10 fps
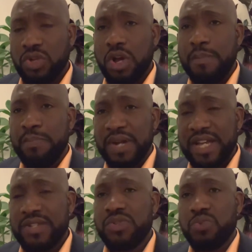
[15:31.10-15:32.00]

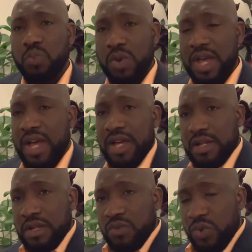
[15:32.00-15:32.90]
complex
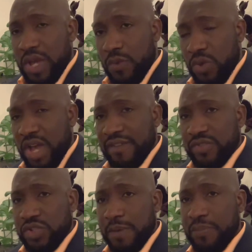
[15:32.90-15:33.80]
where we have
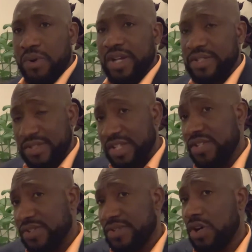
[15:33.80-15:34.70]
ShopRite.
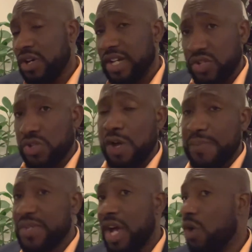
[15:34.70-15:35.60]
These other
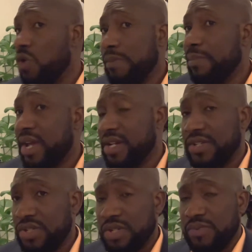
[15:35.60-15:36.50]
shops are owned by
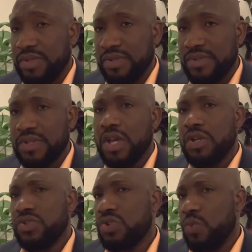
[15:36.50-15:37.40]
Nigerians.
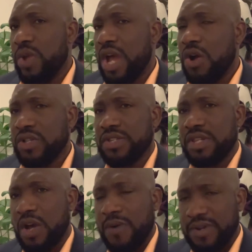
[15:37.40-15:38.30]
So we are
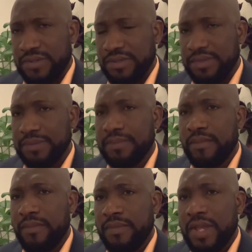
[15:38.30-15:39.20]
hurting our own.
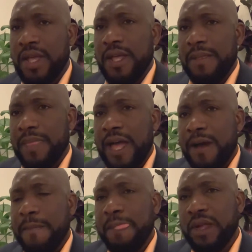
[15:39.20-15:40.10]

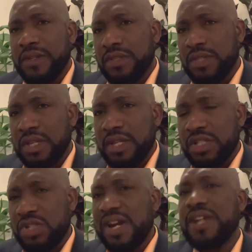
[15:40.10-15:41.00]
Now, the
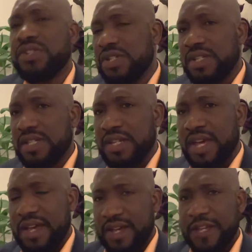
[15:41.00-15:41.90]
tragedy
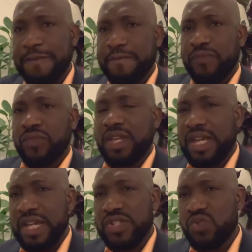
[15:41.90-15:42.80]
there
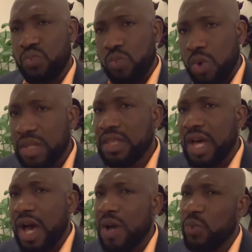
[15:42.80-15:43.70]
is what
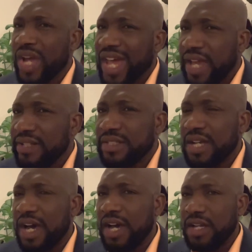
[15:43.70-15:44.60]
I
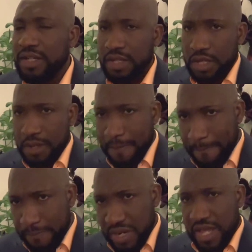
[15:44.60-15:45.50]
entirely
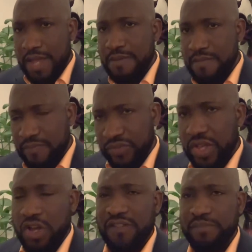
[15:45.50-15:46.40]
blame
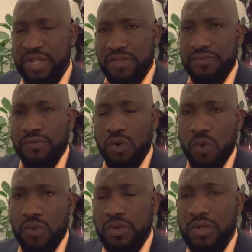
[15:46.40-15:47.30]
the government
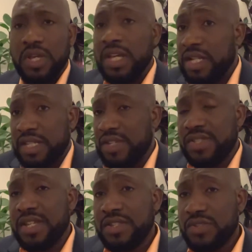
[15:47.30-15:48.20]
for.
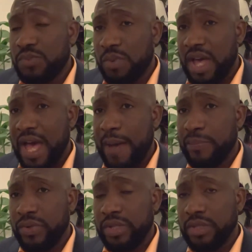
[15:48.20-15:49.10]
These things were
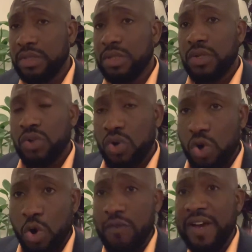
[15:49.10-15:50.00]
happening
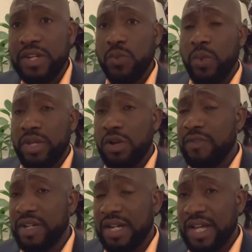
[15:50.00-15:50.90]
over
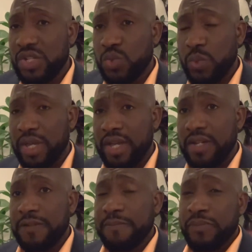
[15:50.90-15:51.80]
the last
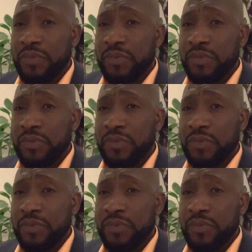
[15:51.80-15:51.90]
weekend,